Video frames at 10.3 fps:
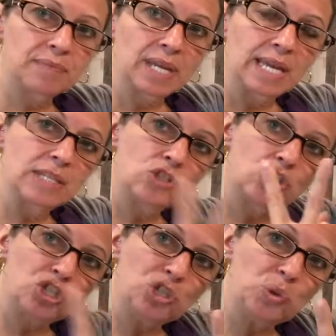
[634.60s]
It's
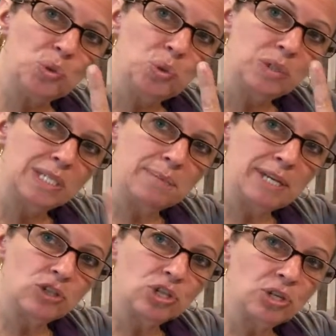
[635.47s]

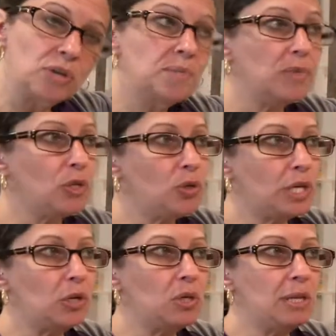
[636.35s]
two-dimensional. You can
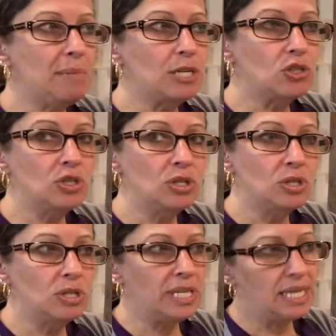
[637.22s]
only measure
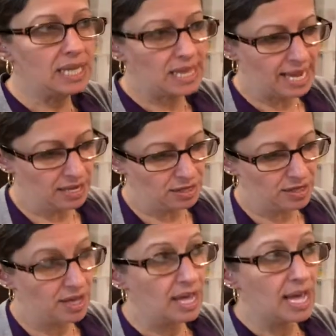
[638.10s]
the length
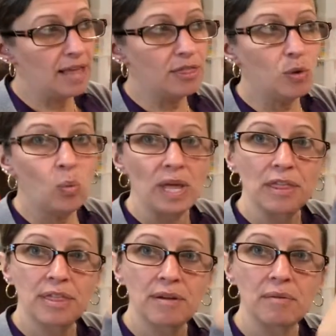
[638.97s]
and the
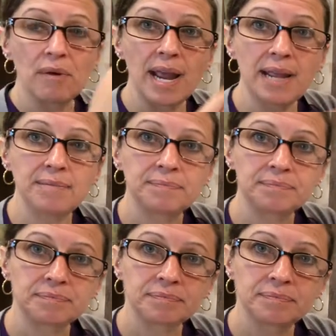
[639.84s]
width, right?
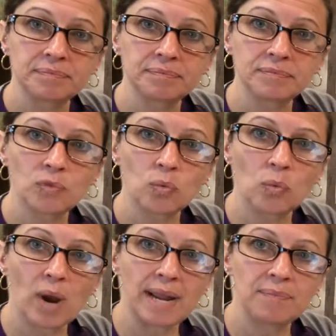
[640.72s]

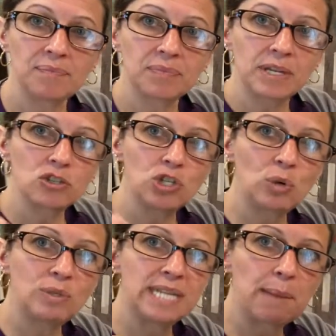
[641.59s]
Right. There's no
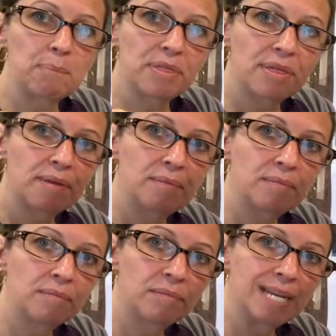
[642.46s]
depth.
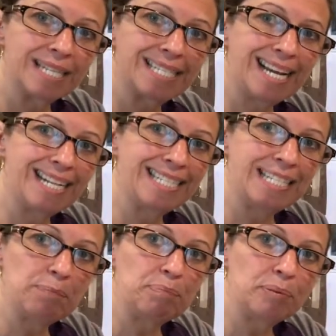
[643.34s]
It's not
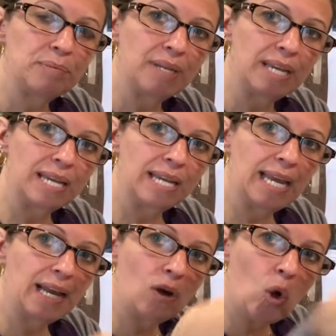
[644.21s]
deep. It
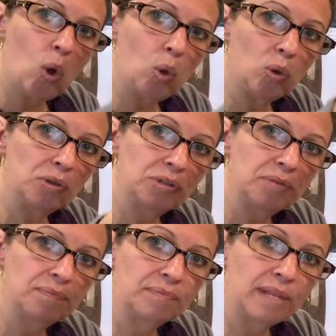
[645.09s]
can't hold
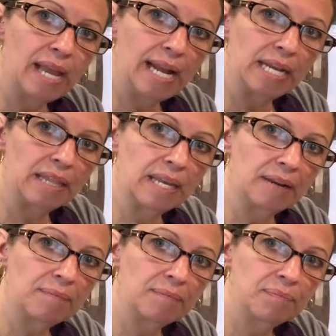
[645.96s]
anything,
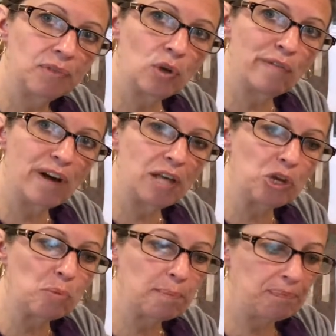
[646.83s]
no volume.